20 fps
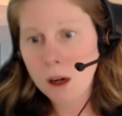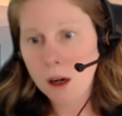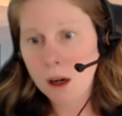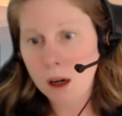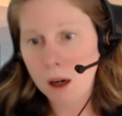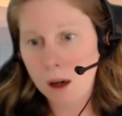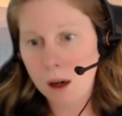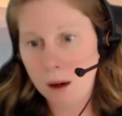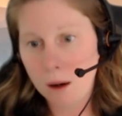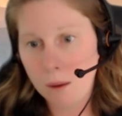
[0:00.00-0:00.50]

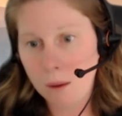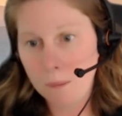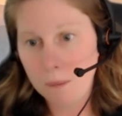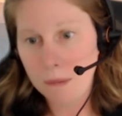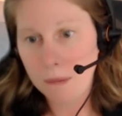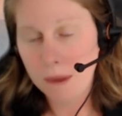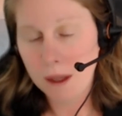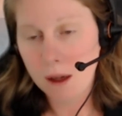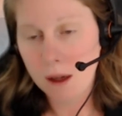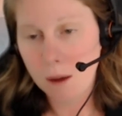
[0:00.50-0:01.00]

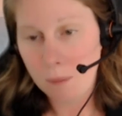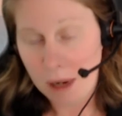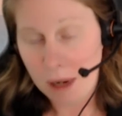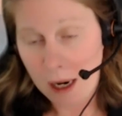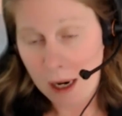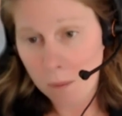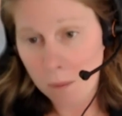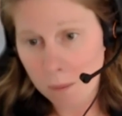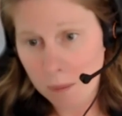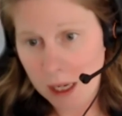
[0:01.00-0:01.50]

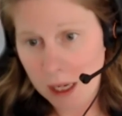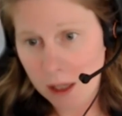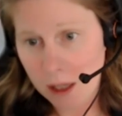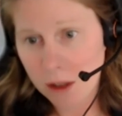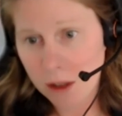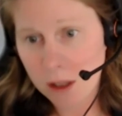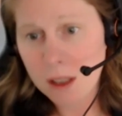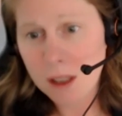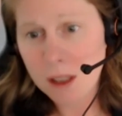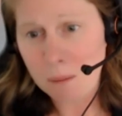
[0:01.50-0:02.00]
about
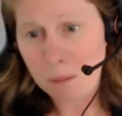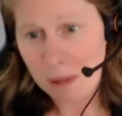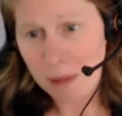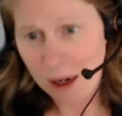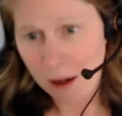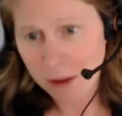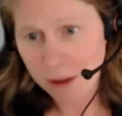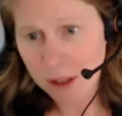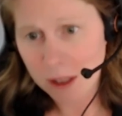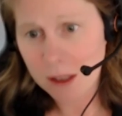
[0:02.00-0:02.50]
patients,
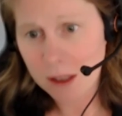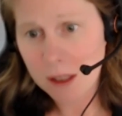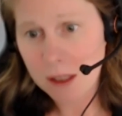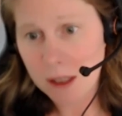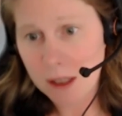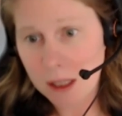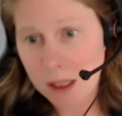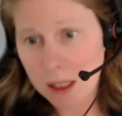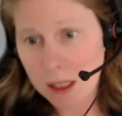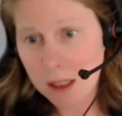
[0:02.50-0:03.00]
about the
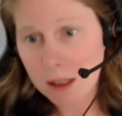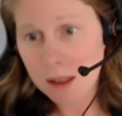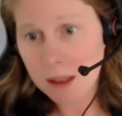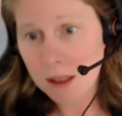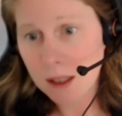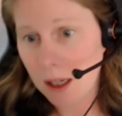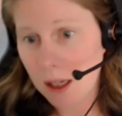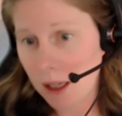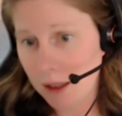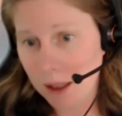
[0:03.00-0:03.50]

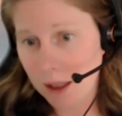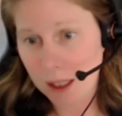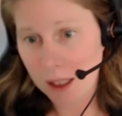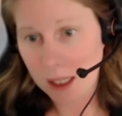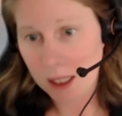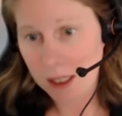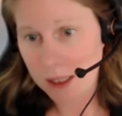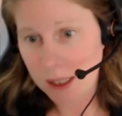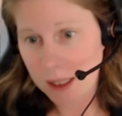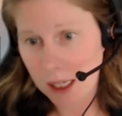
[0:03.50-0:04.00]
disease. And
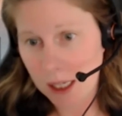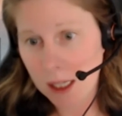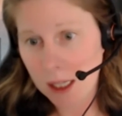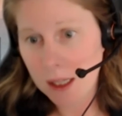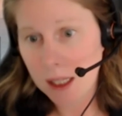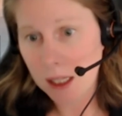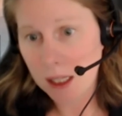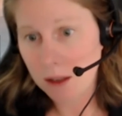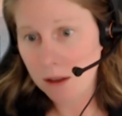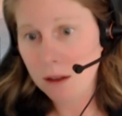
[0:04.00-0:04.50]
like I
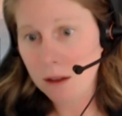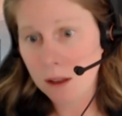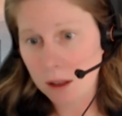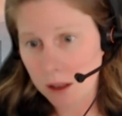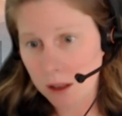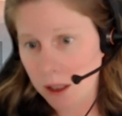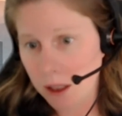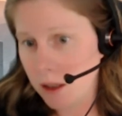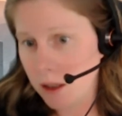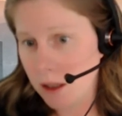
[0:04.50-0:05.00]
said, that's going to
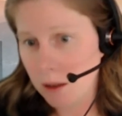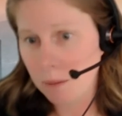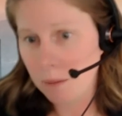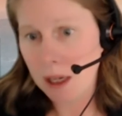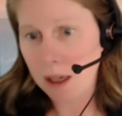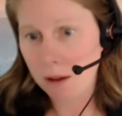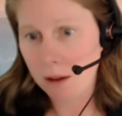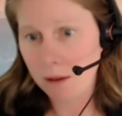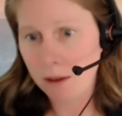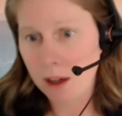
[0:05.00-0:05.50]
lead to
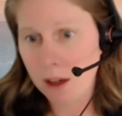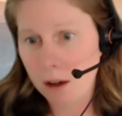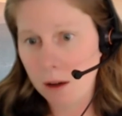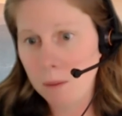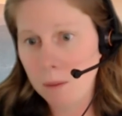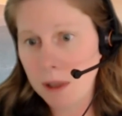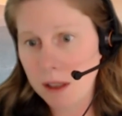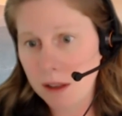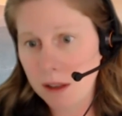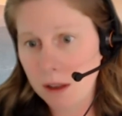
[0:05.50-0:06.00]
better
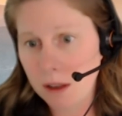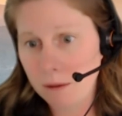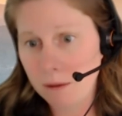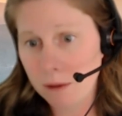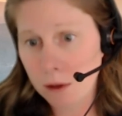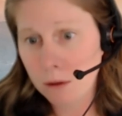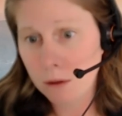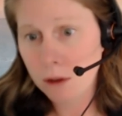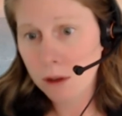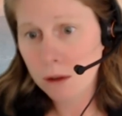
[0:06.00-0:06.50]
therapies in the
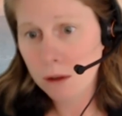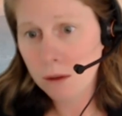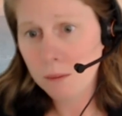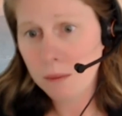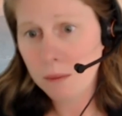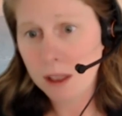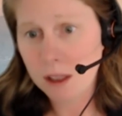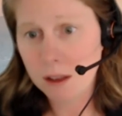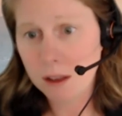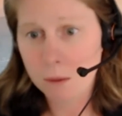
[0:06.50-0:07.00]
future
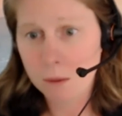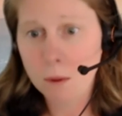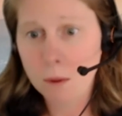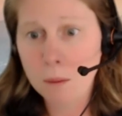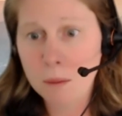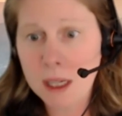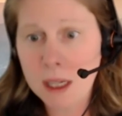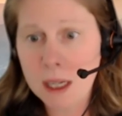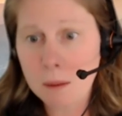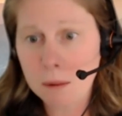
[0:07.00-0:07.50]
because we'll
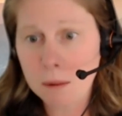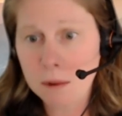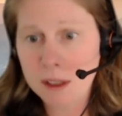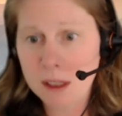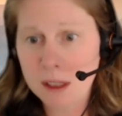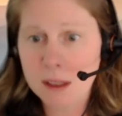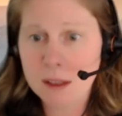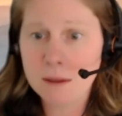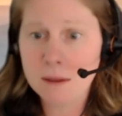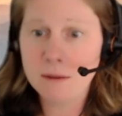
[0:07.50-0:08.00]
be able
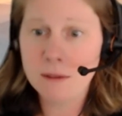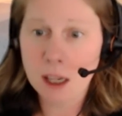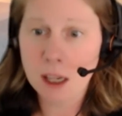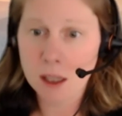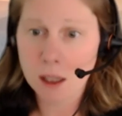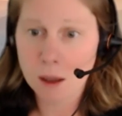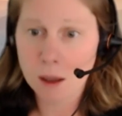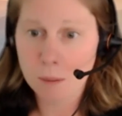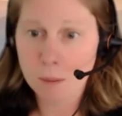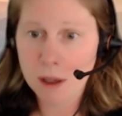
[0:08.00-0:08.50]
to
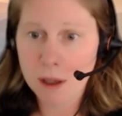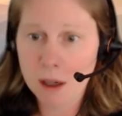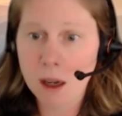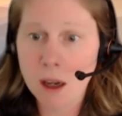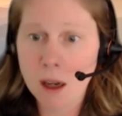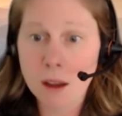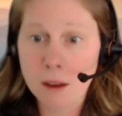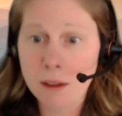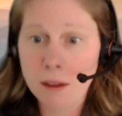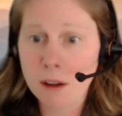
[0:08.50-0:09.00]
develop
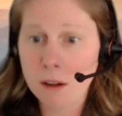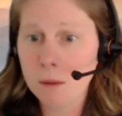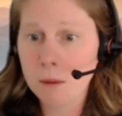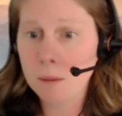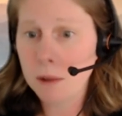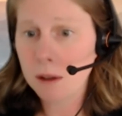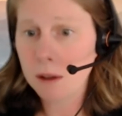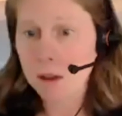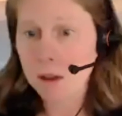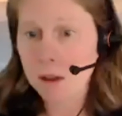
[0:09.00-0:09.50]

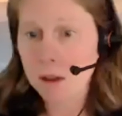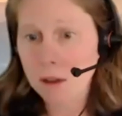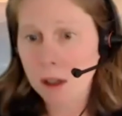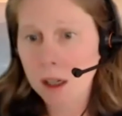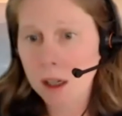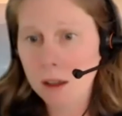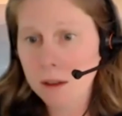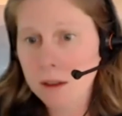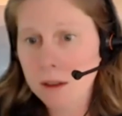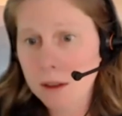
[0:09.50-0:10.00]
therapeutic
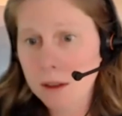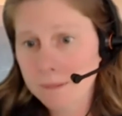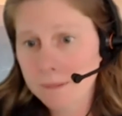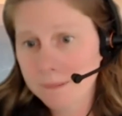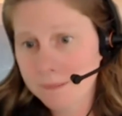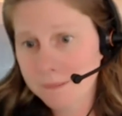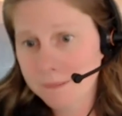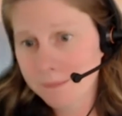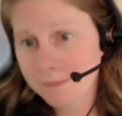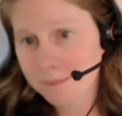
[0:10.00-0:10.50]
trials.
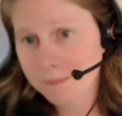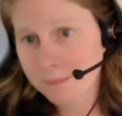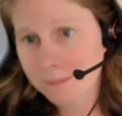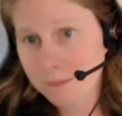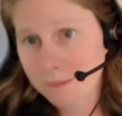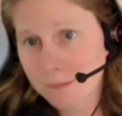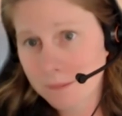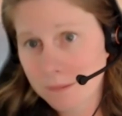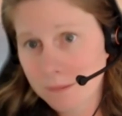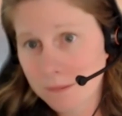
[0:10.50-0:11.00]

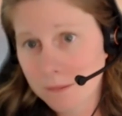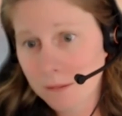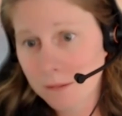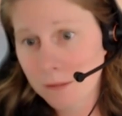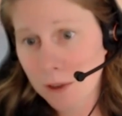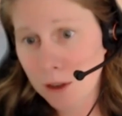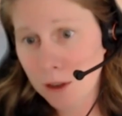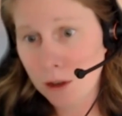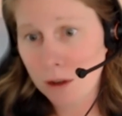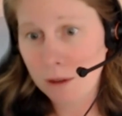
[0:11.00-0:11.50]

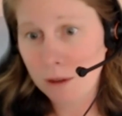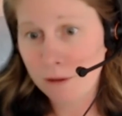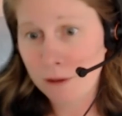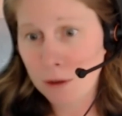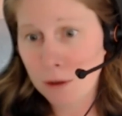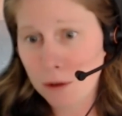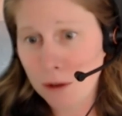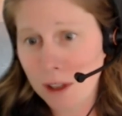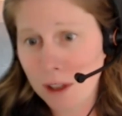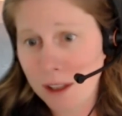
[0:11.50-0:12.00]
So the
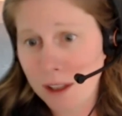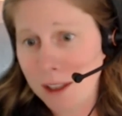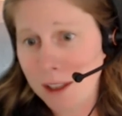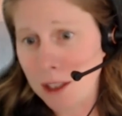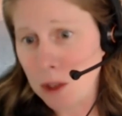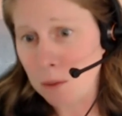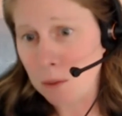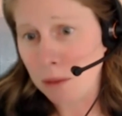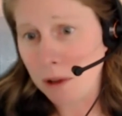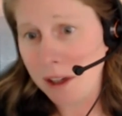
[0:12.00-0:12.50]
future, I think,
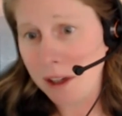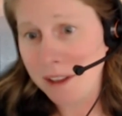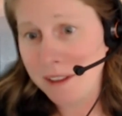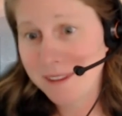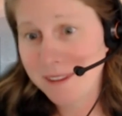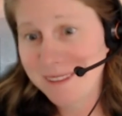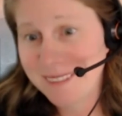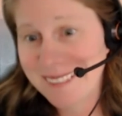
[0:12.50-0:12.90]
is bright.